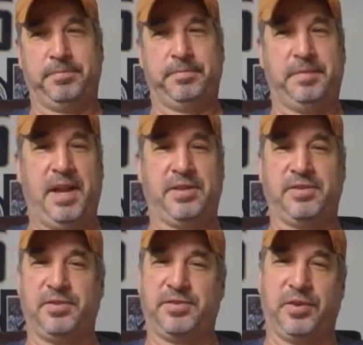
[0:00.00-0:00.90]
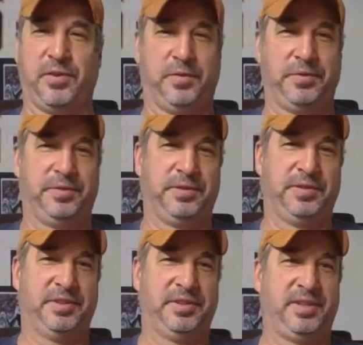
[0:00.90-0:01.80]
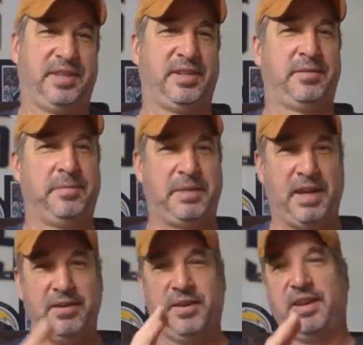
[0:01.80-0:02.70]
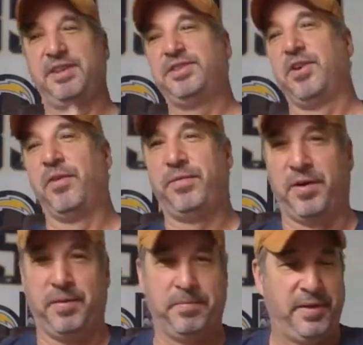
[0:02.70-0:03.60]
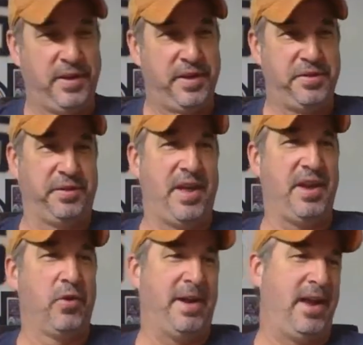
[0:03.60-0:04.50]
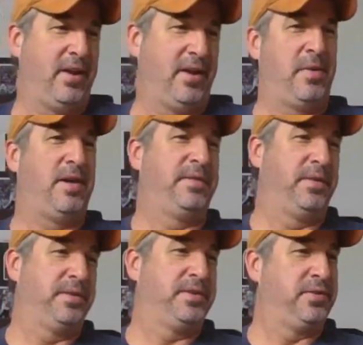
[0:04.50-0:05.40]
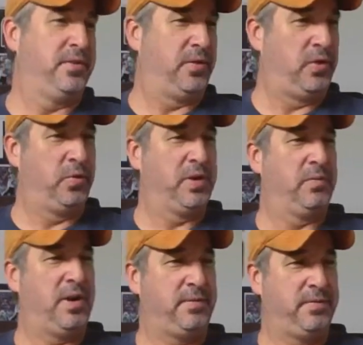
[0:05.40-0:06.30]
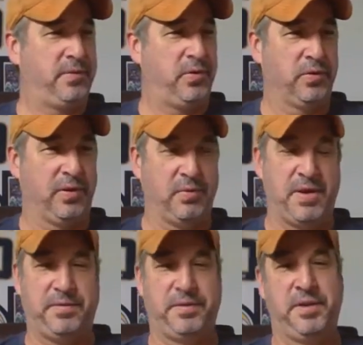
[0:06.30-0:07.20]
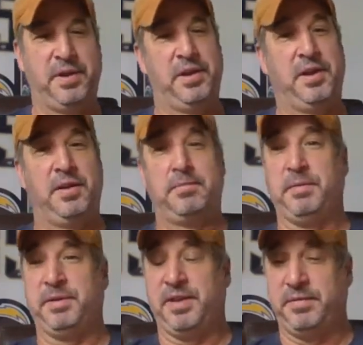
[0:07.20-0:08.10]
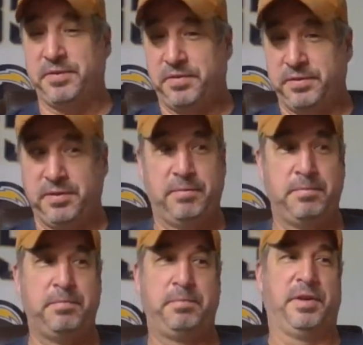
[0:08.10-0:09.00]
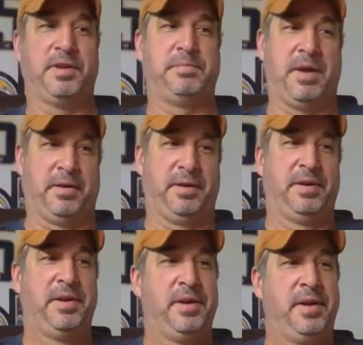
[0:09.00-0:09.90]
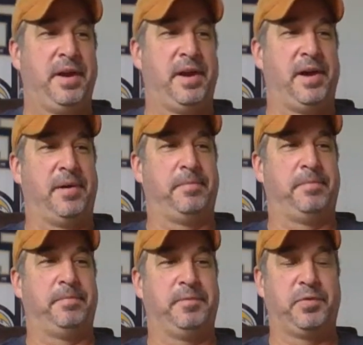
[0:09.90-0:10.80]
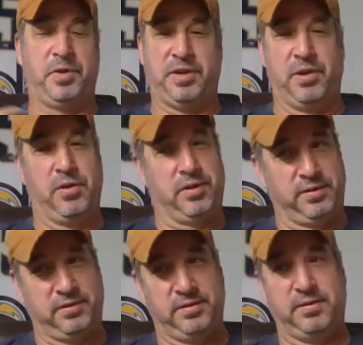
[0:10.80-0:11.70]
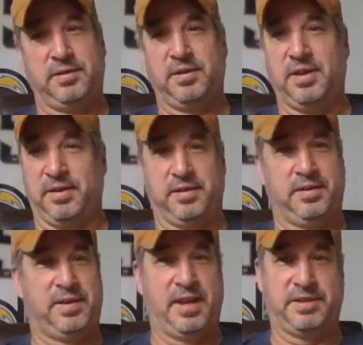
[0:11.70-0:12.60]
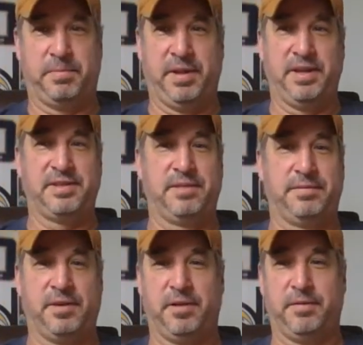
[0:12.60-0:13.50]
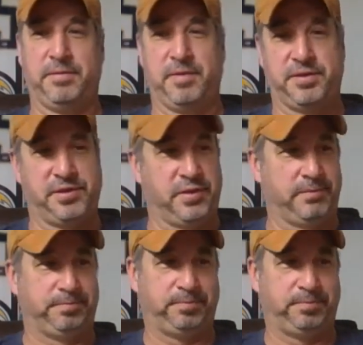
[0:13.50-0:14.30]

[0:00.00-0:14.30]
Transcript: Yeah, so getting your kids to go from the Lego My Eggo waffles to the whole grain waffle may be difficult, but it's better. Greek yogurt, it takes the place of the syrup.